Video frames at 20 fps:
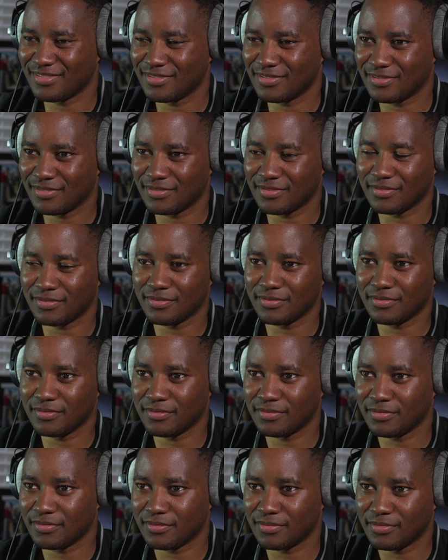
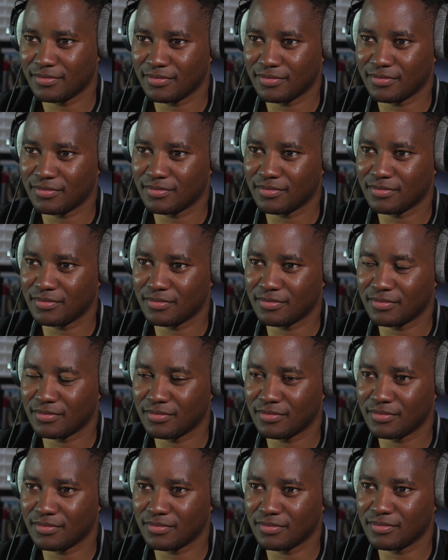
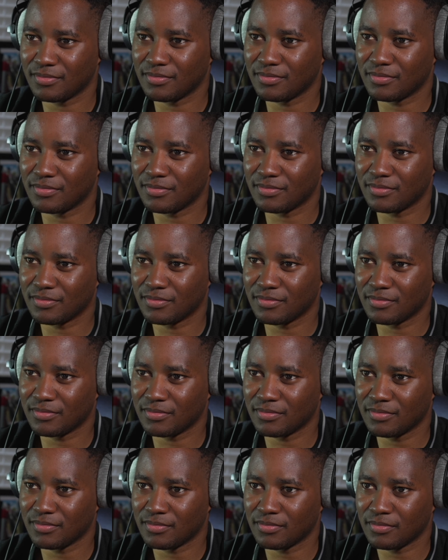
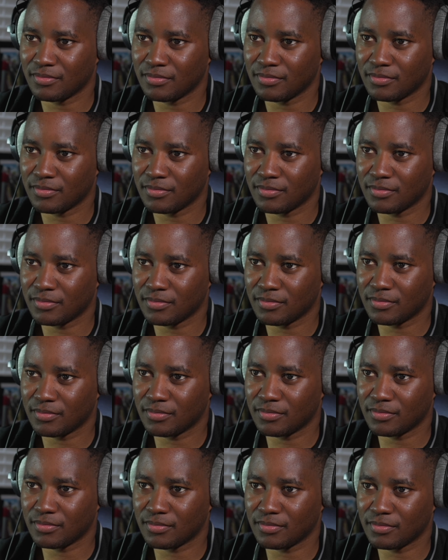
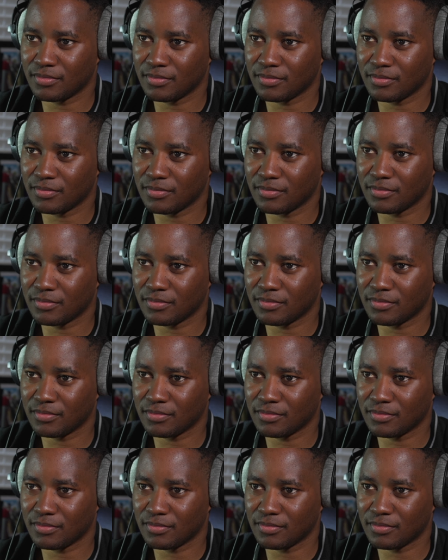
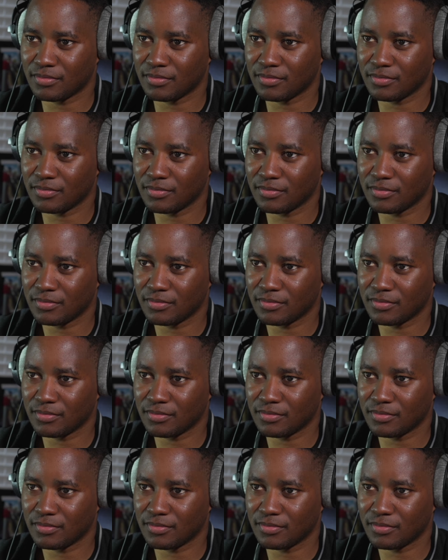[no speech]